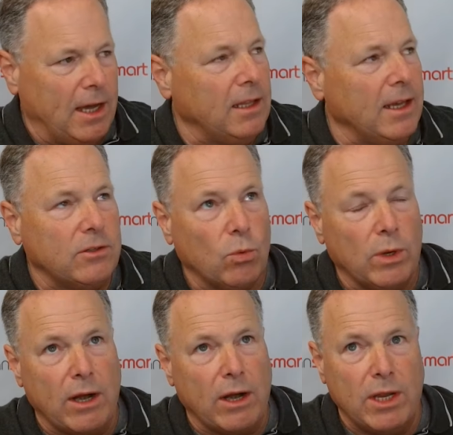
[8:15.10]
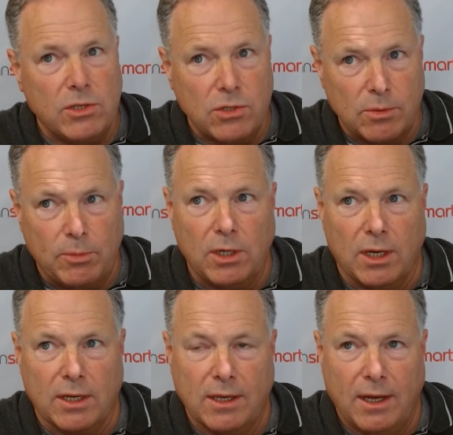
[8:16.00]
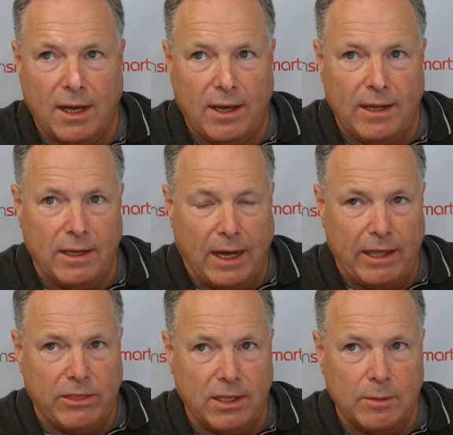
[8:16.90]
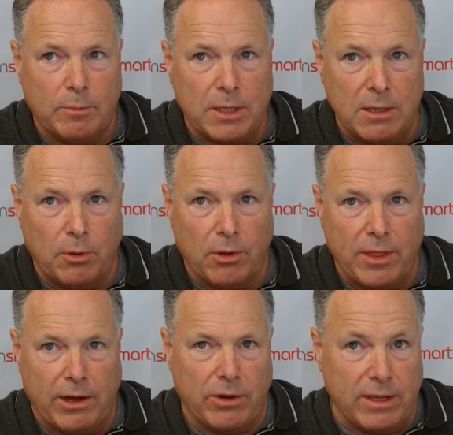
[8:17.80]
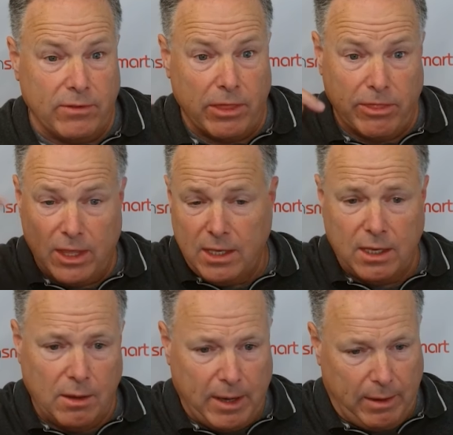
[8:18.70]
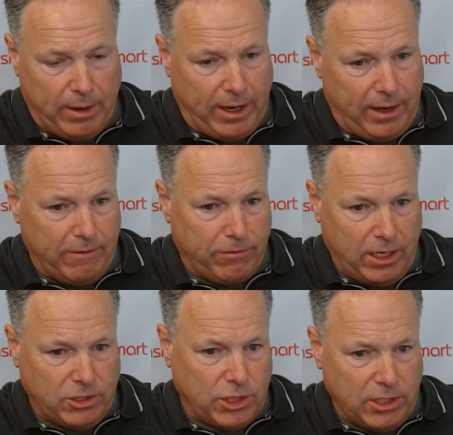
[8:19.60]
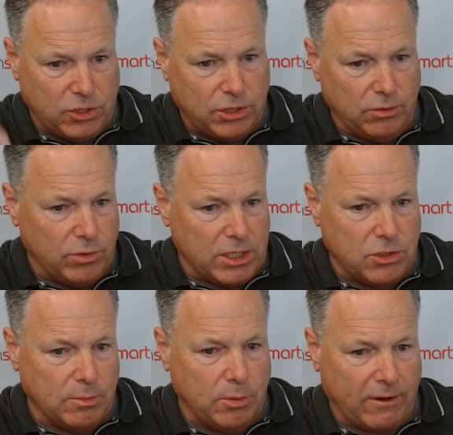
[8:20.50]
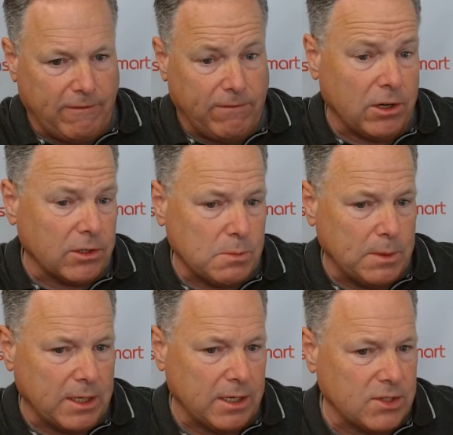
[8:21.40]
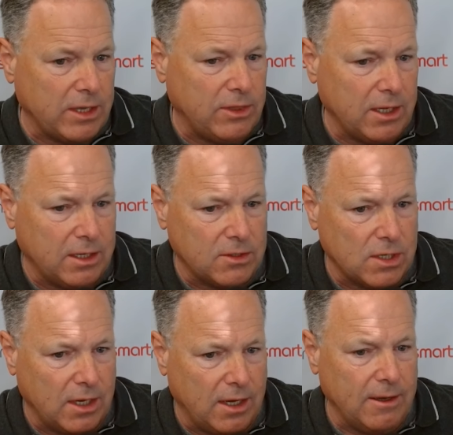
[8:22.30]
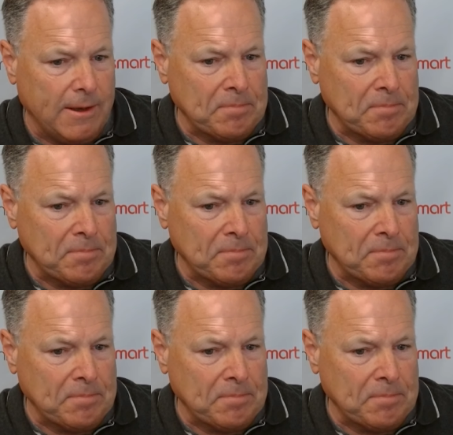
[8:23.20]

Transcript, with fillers: I liked when I read your book. I I think people that are even thinking about buying a franchise should read your book first because I think it's a